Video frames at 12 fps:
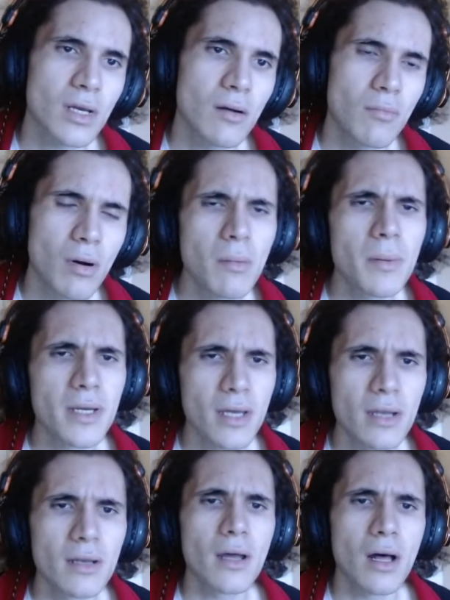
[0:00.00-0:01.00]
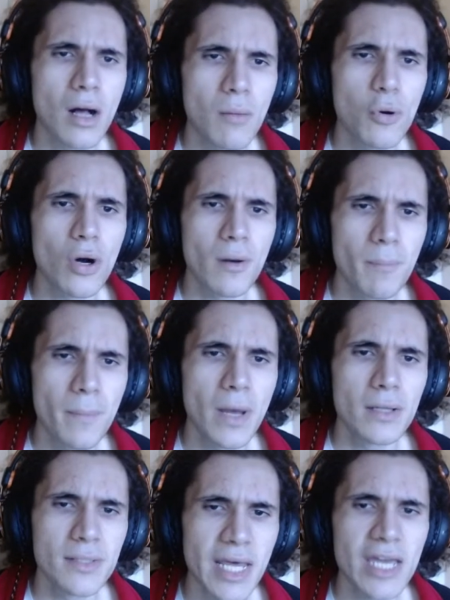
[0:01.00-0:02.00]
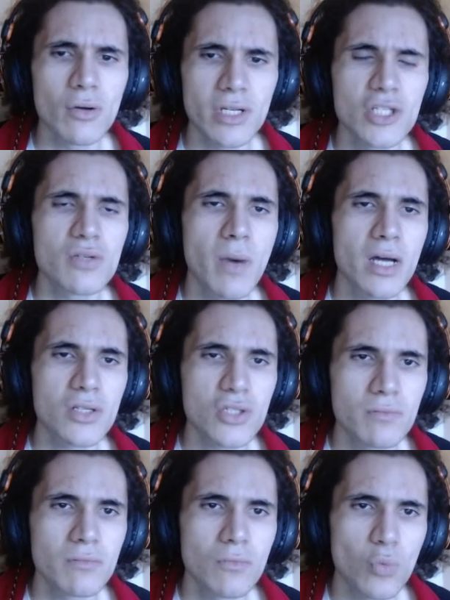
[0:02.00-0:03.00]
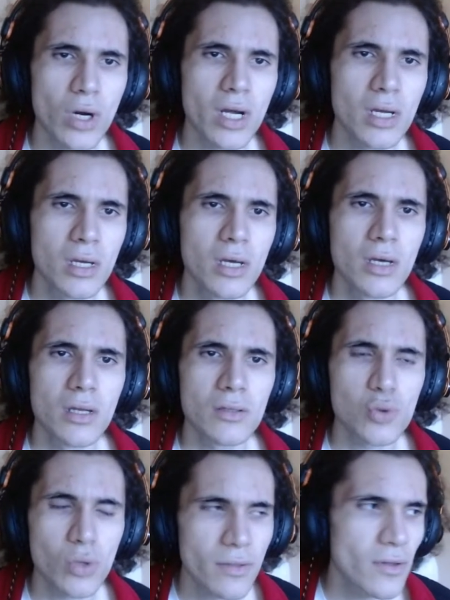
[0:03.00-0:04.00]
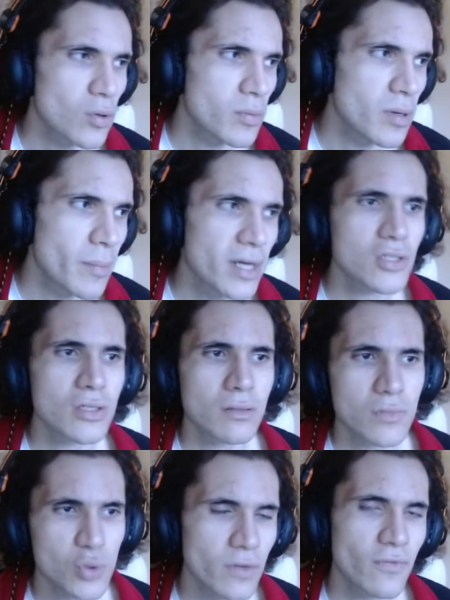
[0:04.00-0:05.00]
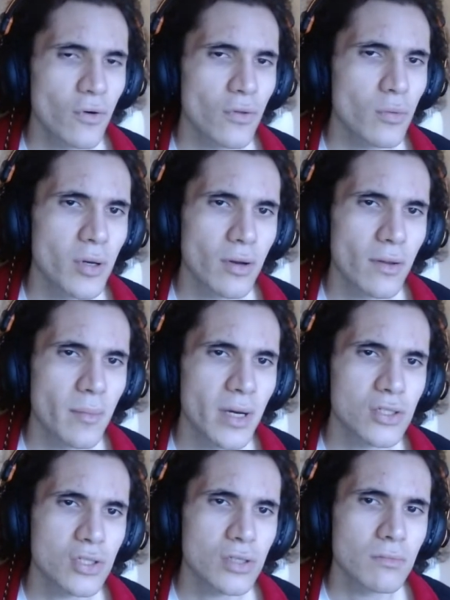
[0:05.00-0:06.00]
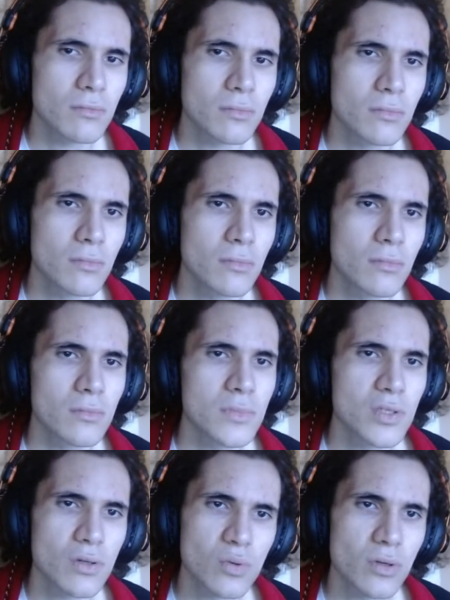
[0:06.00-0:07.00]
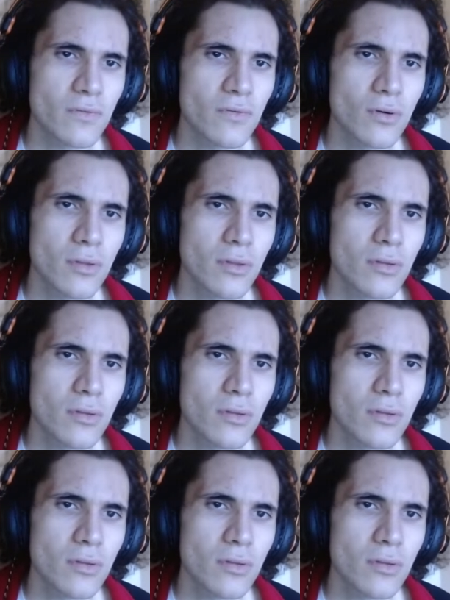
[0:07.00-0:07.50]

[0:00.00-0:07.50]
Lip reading: Probably I'll put a day on each match, right? 23rd will be a match, 24th will be another match, so 24th.